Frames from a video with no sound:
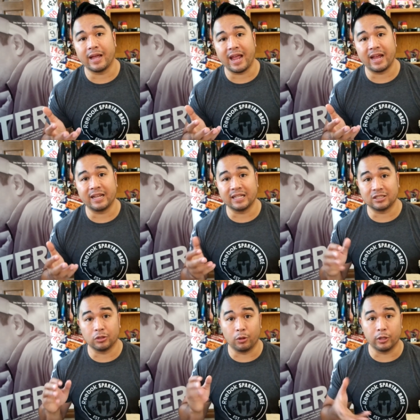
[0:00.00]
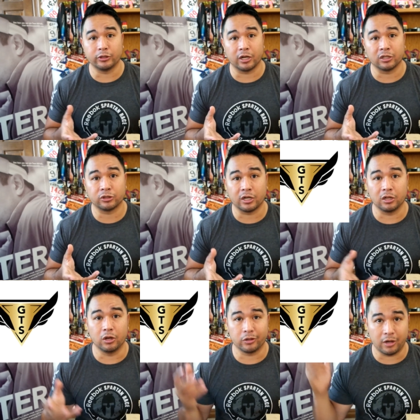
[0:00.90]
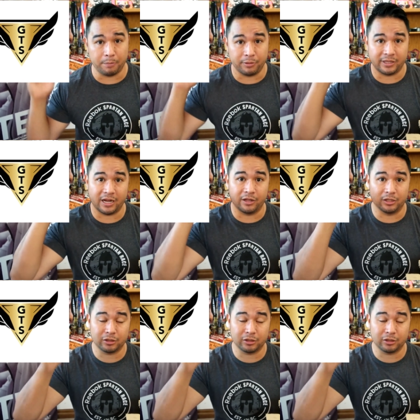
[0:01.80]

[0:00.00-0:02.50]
and it's the Golden Triangle Shredder logo. I'll put that on the